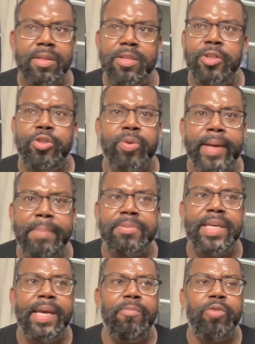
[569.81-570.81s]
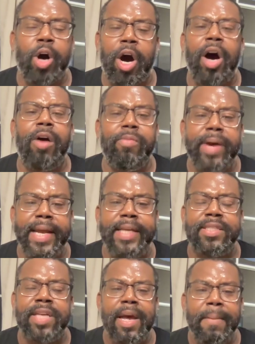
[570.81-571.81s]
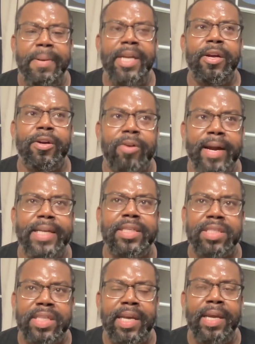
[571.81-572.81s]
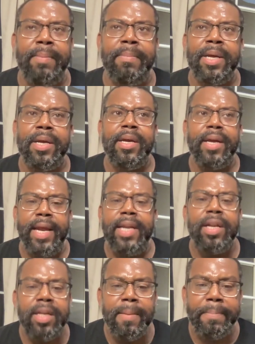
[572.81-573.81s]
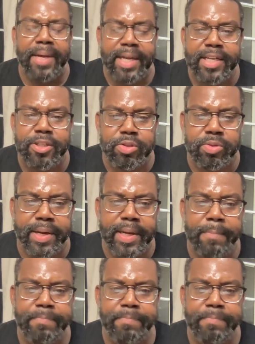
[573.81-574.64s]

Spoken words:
The Dream Team will always be the greatest team in Olympic history.